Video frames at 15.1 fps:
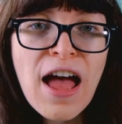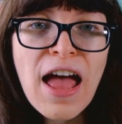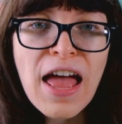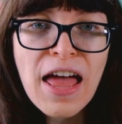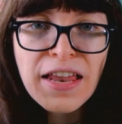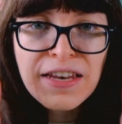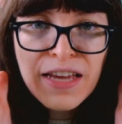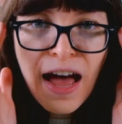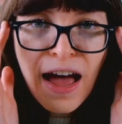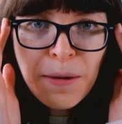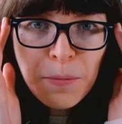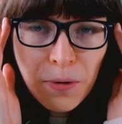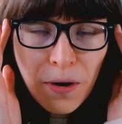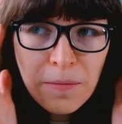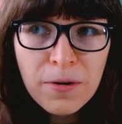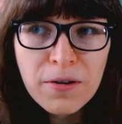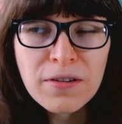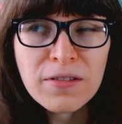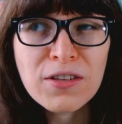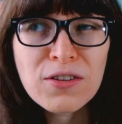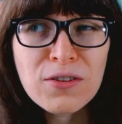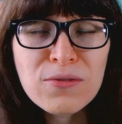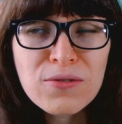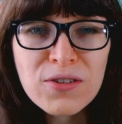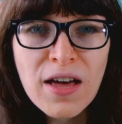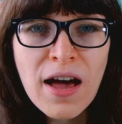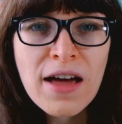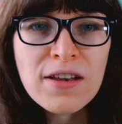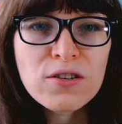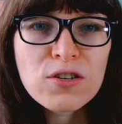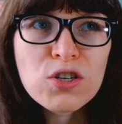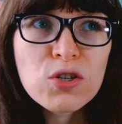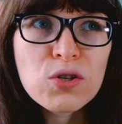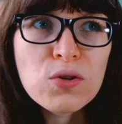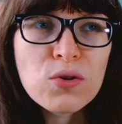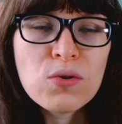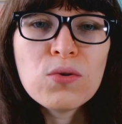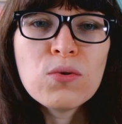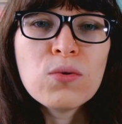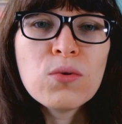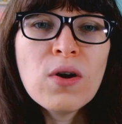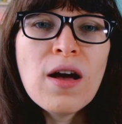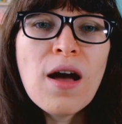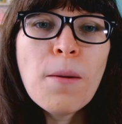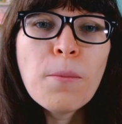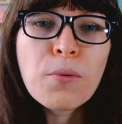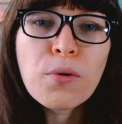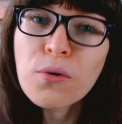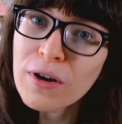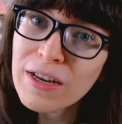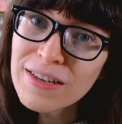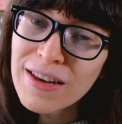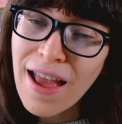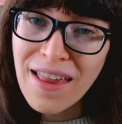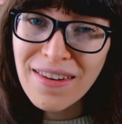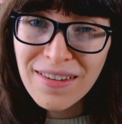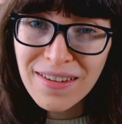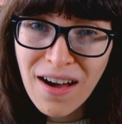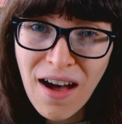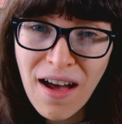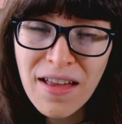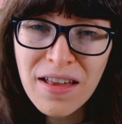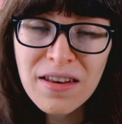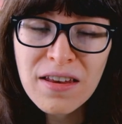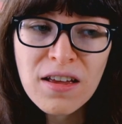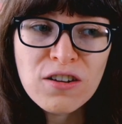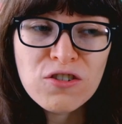and I primarily use that to print and cut